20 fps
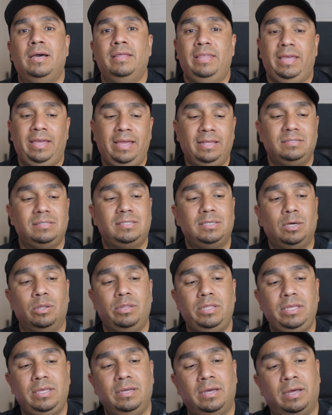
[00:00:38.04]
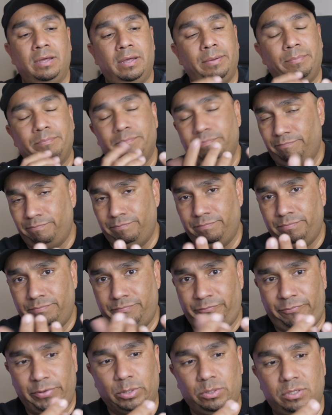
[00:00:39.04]
They sell the
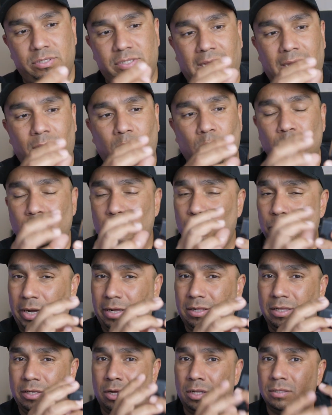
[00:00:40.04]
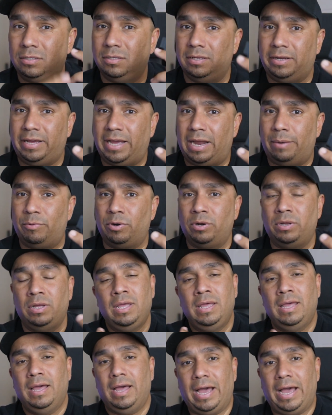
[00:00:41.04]
filters that go directly onto the camera.